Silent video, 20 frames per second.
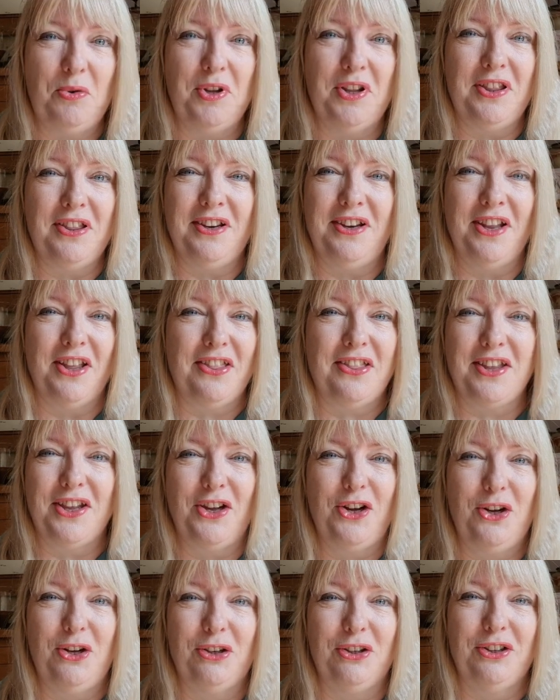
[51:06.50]
with
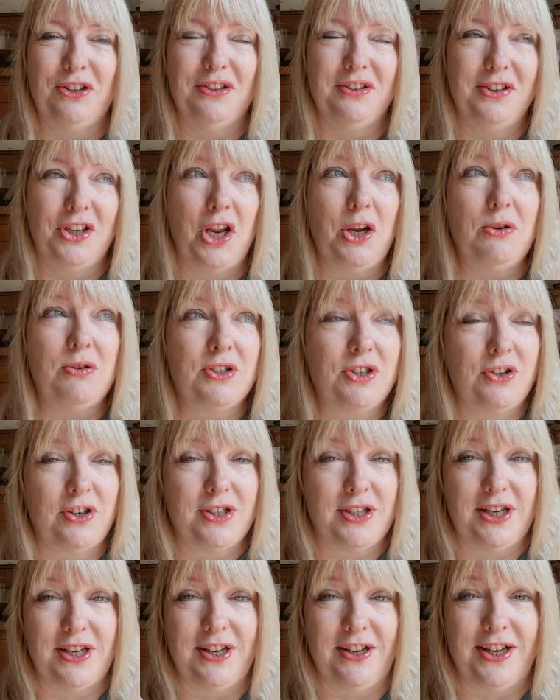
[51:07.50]
nothing on. No,
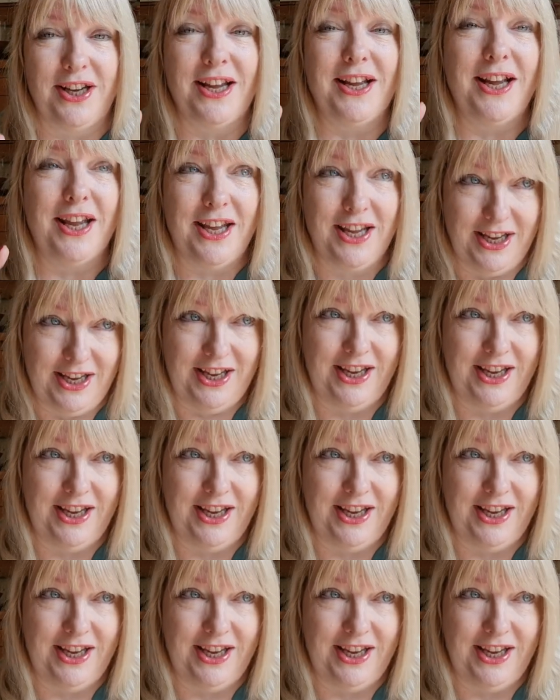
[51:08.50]
sorry, tell a liar.